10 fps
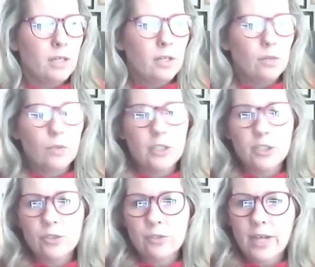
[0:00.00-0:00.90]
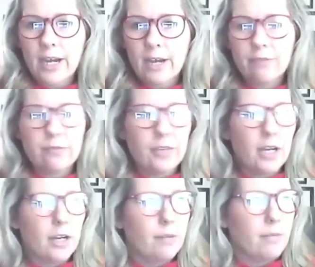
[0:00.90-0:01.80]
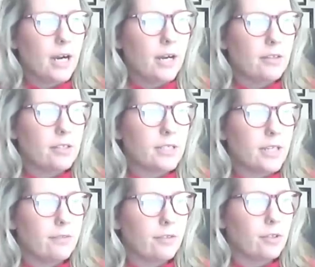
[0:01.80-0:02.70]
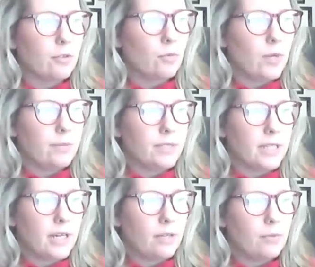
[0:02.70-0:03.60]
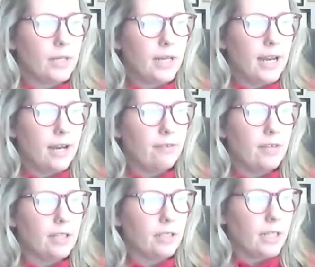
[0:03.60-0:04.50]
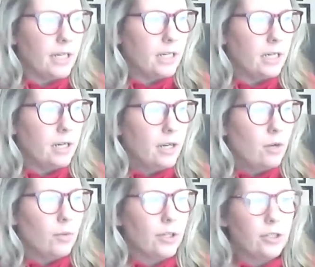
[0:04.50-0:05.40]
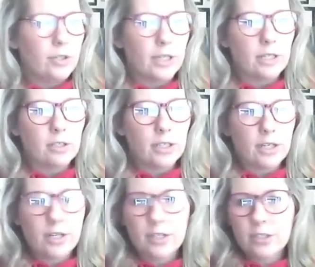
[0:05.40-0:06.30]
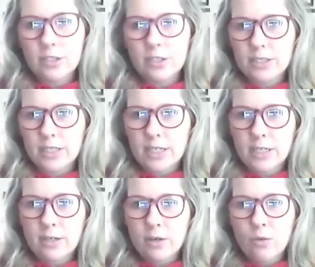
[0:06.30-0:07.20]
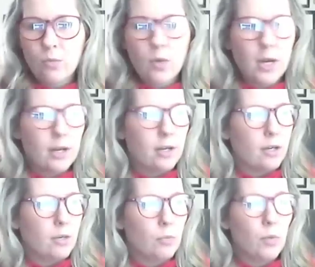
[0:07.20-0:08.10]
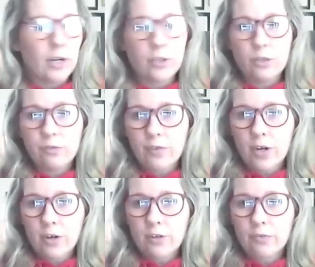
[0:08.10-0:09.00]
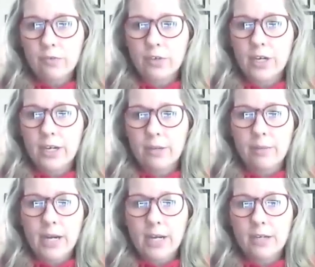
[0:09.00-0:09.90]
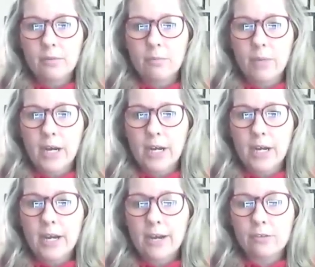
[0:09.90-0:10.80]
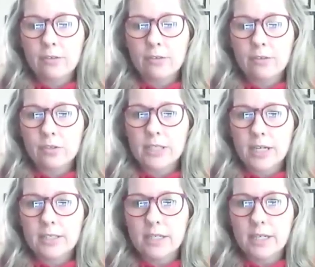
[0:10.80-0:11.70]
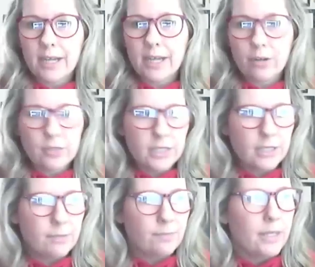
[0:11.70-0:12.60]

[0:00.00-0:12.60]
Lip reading: We do have on the SAFHR website, we have a link where you can click on to see where you fall for AMI by household size and county.